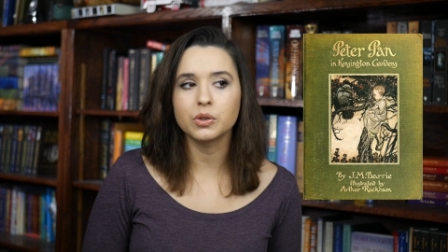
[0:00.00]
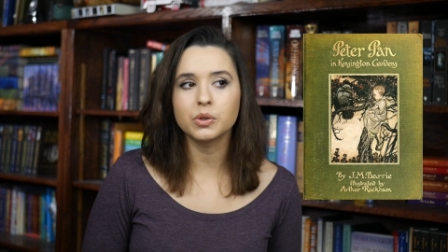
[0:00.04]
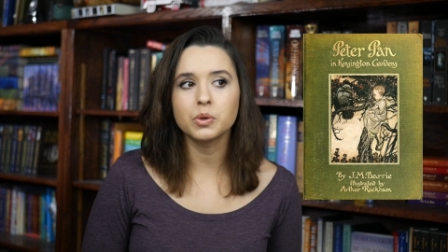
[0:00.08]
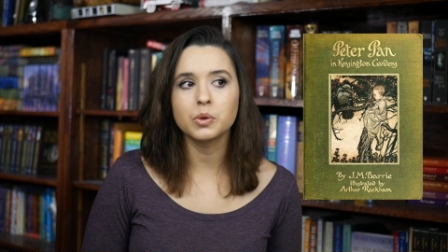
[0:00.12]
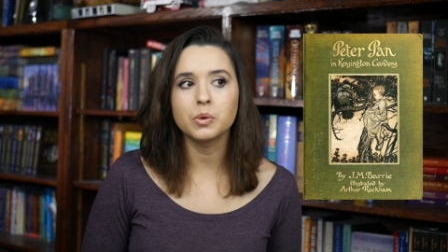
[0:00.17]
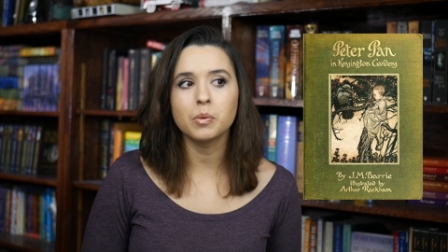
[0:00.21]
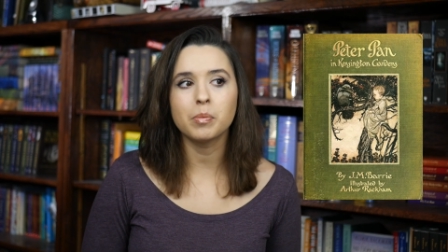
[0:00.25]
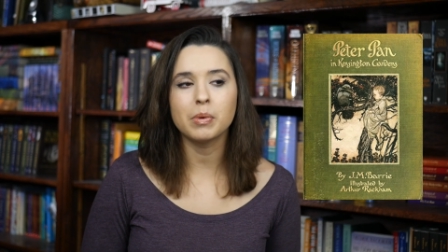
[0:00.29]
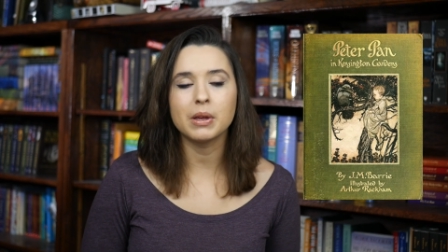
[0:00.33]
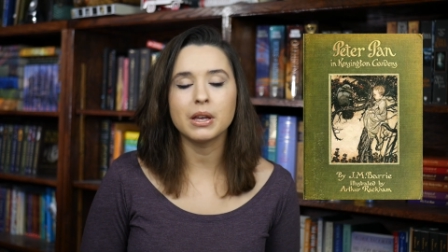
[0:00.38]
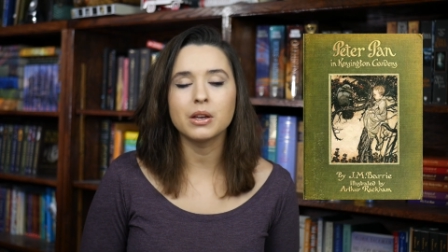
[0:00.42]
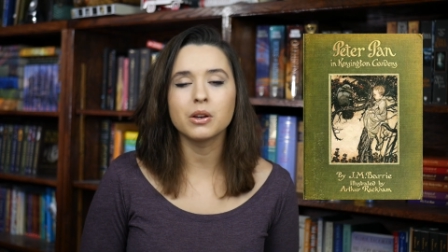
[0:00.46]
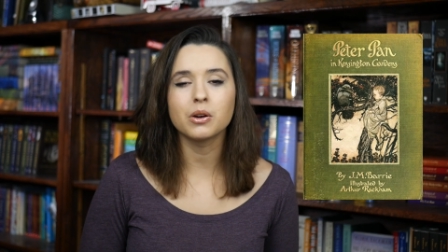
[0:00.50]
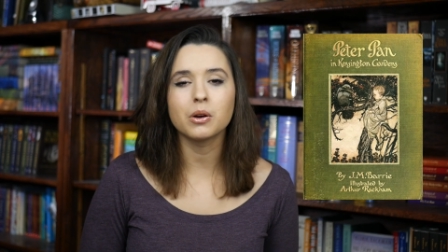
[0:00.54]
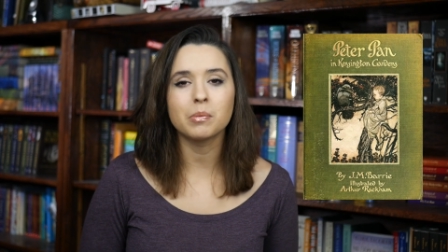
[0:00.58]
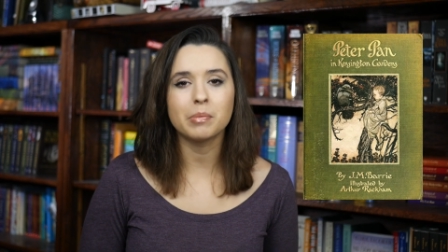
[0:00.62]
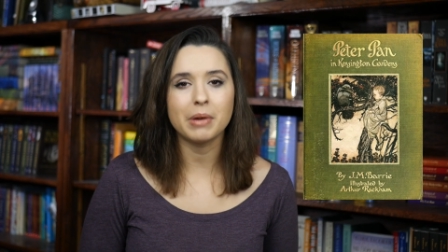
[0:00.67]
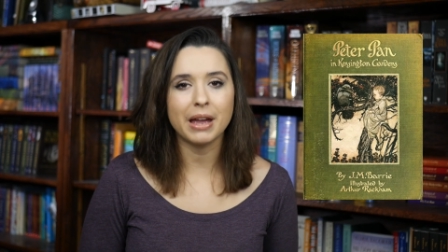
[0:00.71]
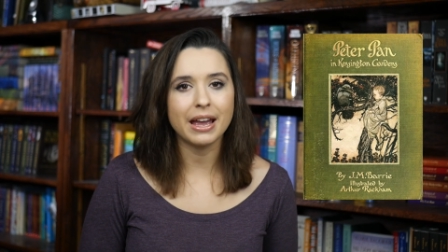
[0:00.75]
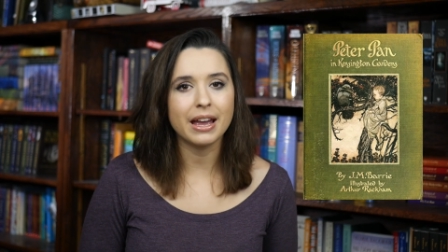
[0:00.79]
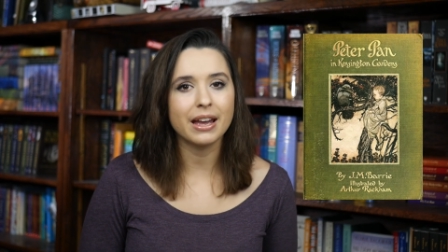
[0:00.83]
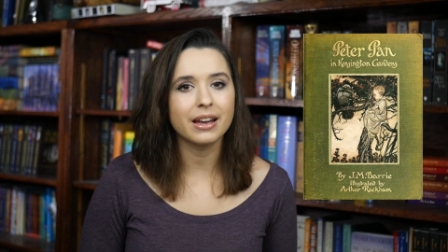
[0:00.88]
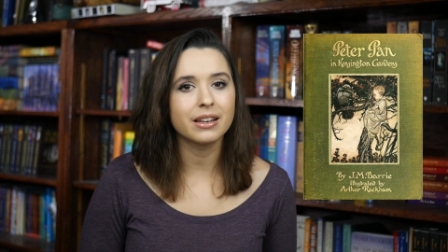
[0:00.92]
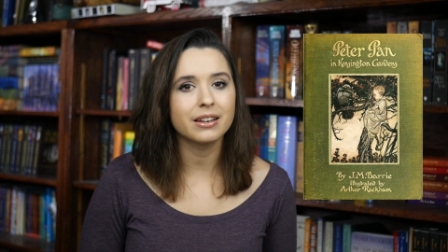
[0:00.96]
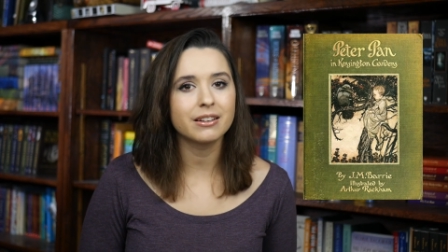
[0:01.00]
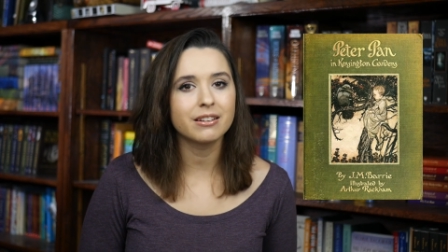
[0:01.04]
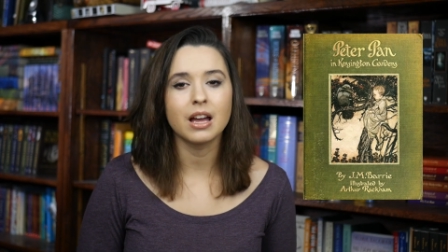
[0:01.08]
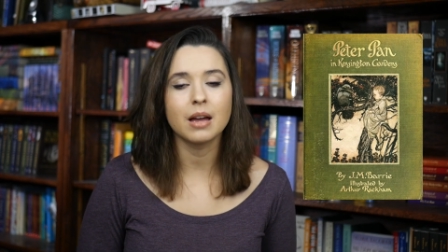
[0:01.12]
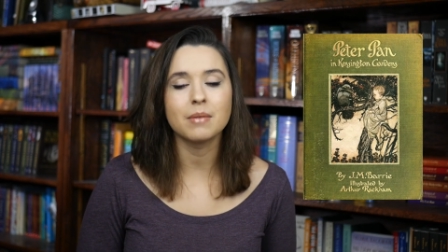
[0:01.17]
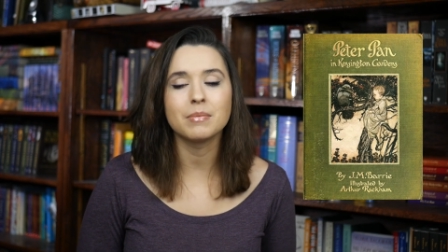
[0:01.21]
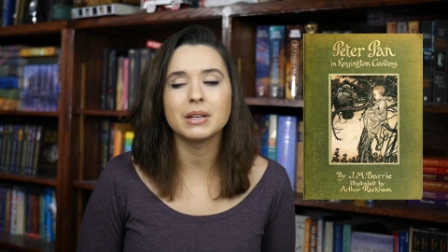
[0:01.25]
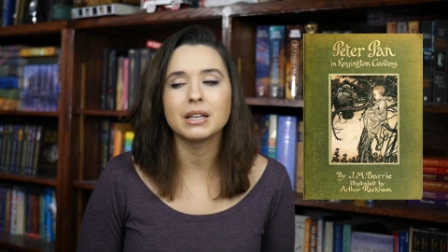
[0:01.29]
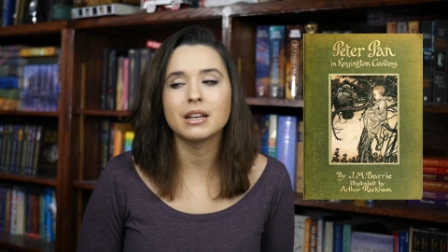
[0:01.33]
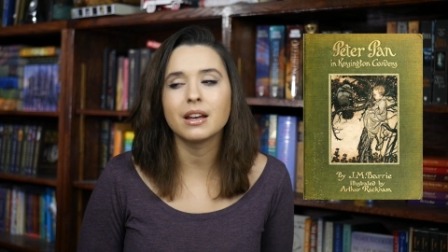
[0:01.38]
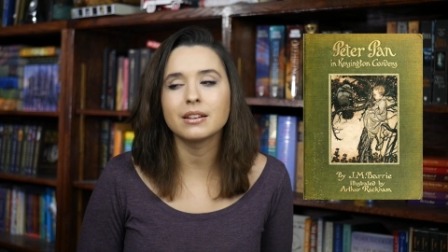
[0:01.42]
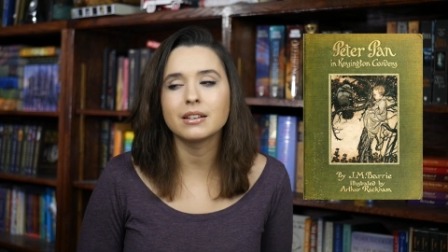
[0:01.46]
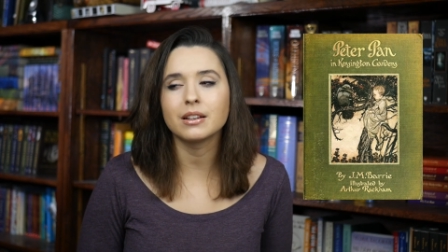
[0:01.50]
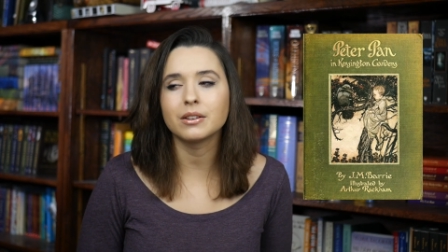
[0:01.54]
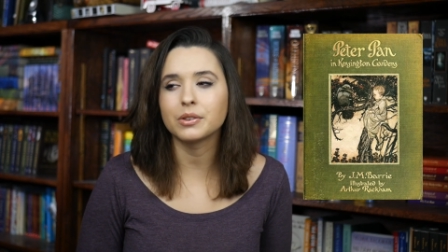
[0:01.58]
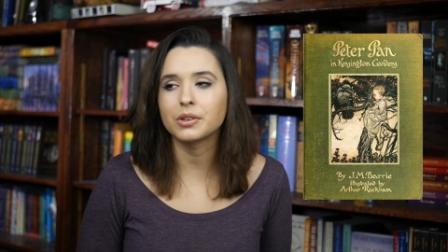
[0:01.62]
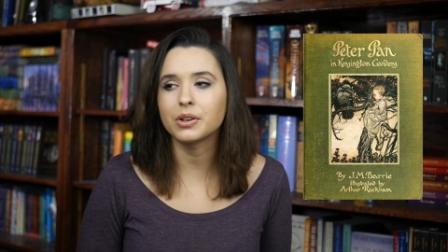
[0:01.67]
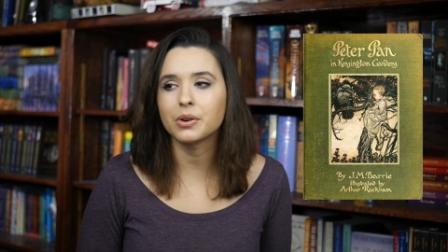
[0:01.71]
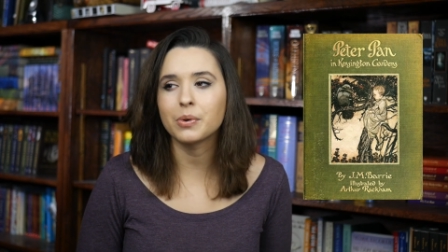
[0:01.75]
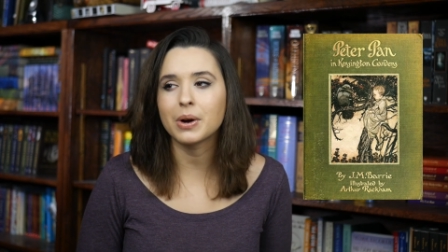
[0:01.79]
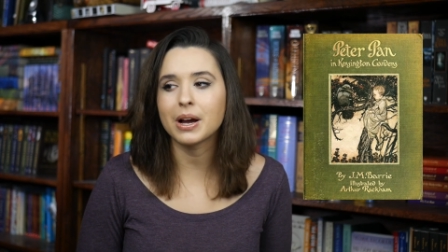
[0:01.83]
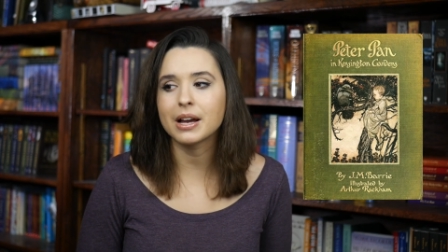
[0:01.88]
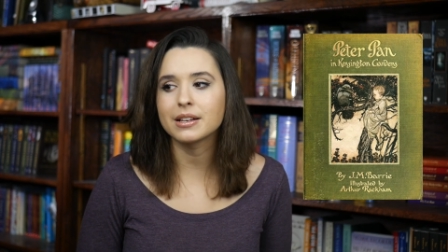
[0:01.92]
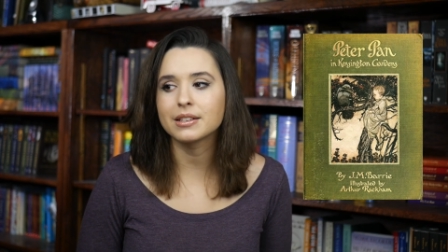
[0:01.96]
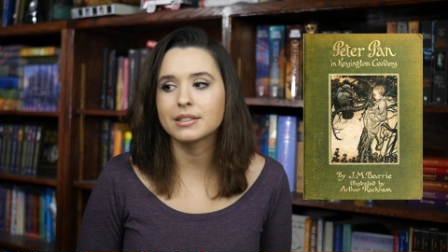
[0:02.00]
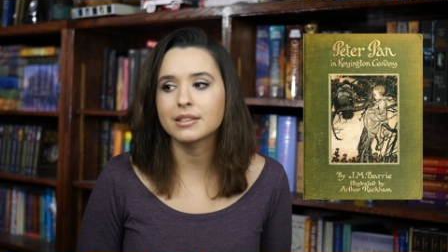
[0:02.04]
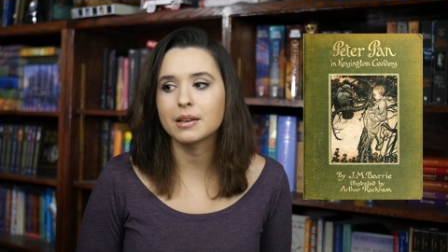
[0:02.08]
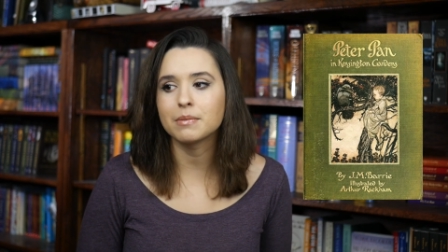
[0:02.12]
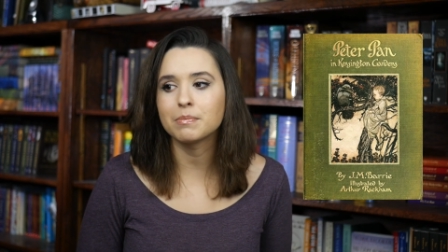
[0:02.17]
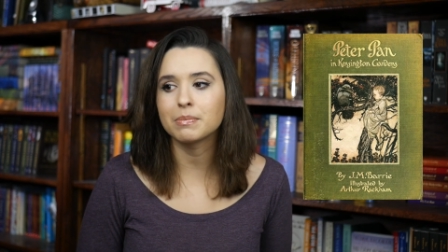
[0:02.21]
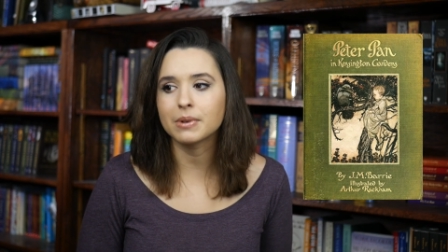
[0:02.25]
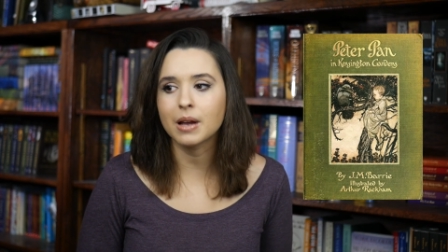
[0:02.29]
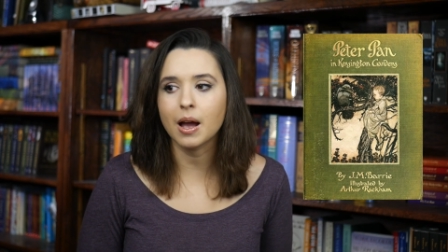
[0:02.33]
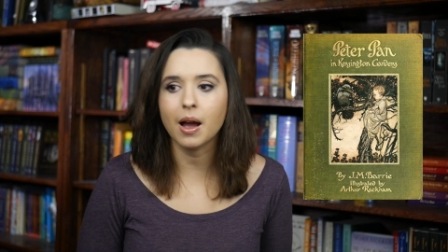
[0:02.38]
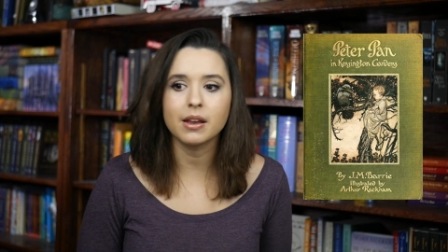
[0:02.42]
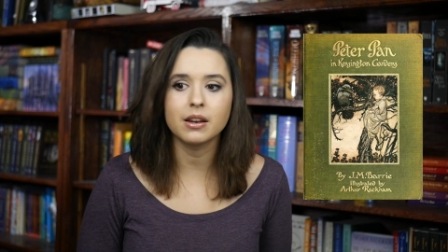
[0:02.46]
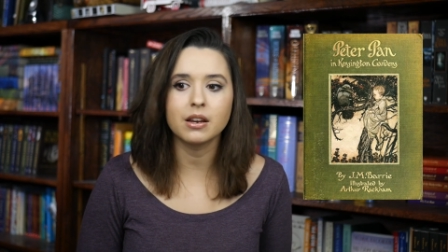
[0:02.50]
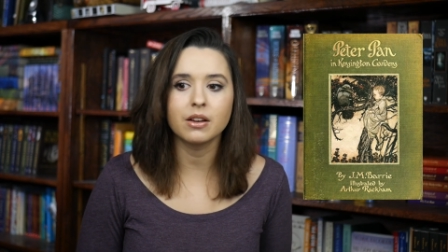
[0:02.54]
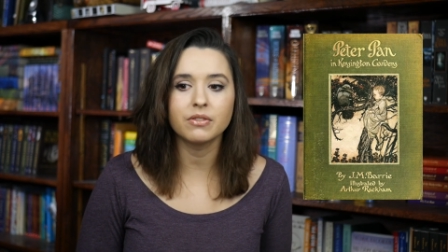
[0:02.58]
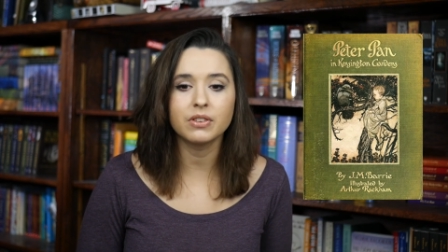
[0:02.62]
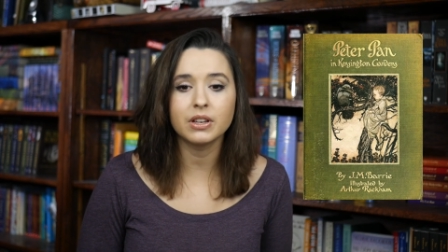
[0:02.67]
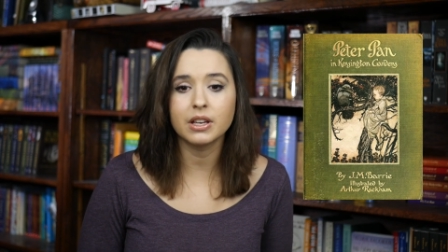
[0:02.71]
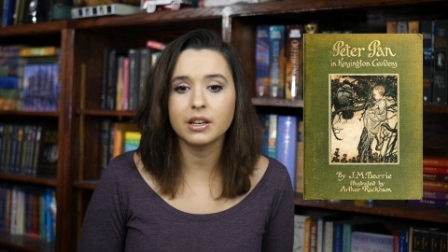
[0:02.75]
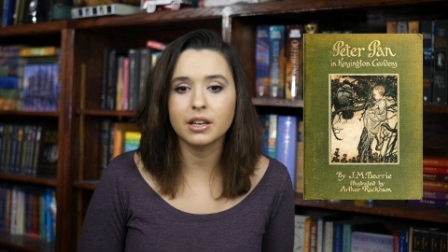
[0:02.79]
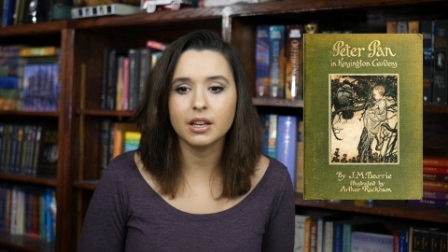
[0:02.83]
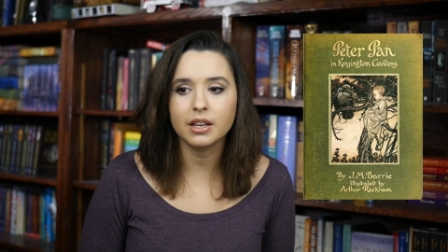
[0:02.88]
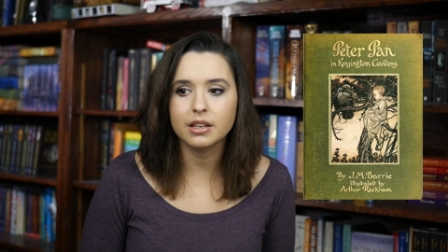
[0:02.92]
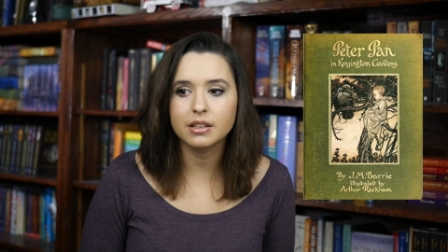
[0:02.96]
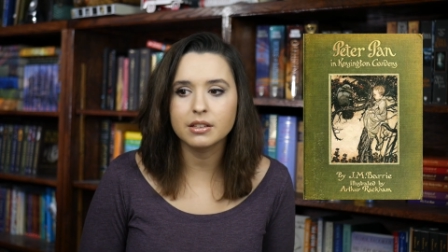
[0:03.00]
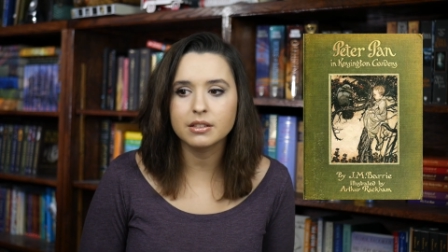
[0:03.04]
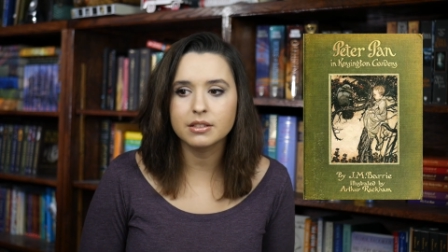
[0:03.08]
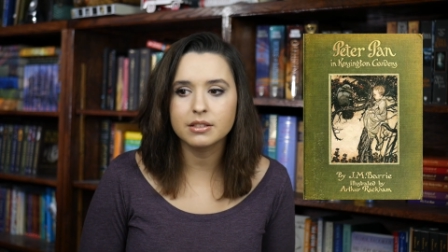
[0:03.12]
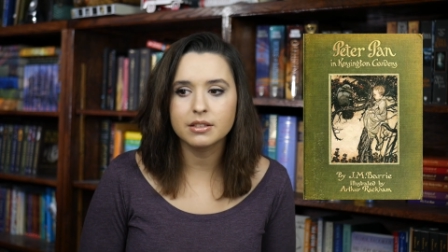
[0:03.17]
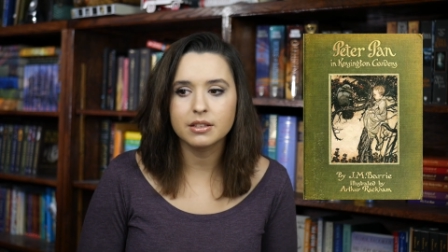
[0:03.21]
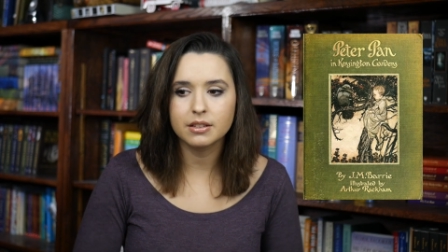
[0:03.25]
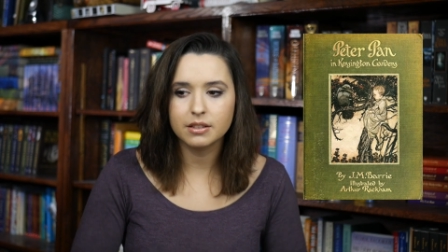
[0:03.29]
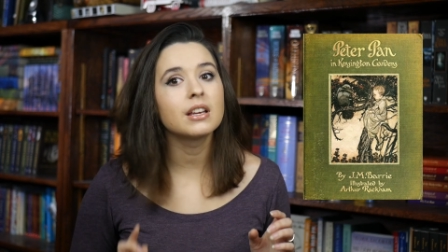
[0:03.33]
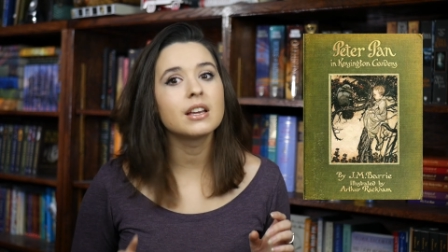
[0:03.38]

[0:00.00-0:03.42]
to Peter Pan. I mean, I don't know why I said kind of, it is.